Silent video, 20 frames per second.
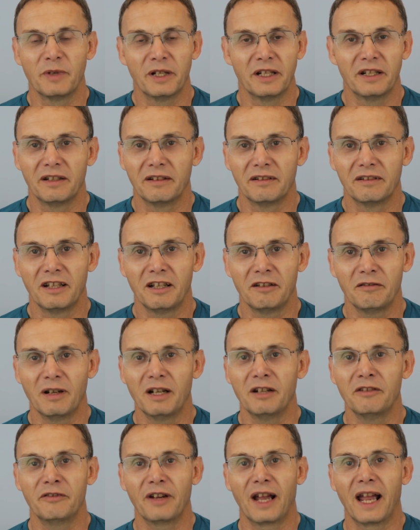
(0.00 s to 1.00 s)
but no
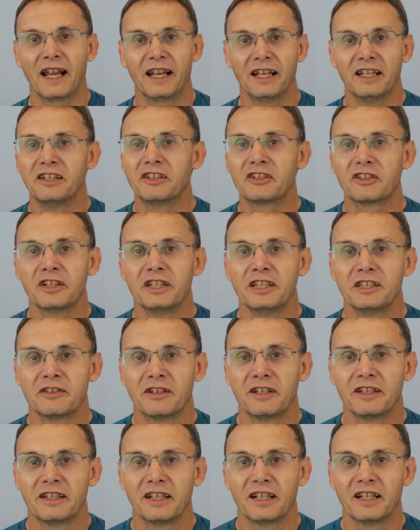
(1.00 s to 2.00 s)
overhanging trees or
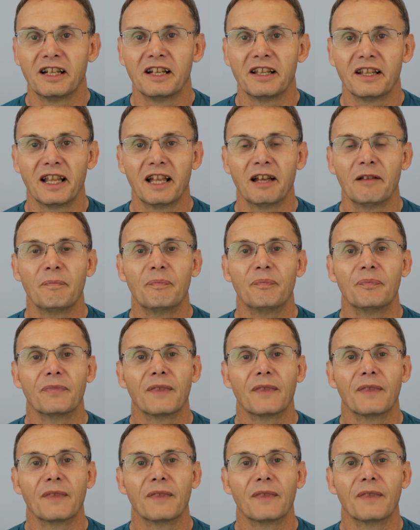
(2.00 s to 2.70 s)
anything like that.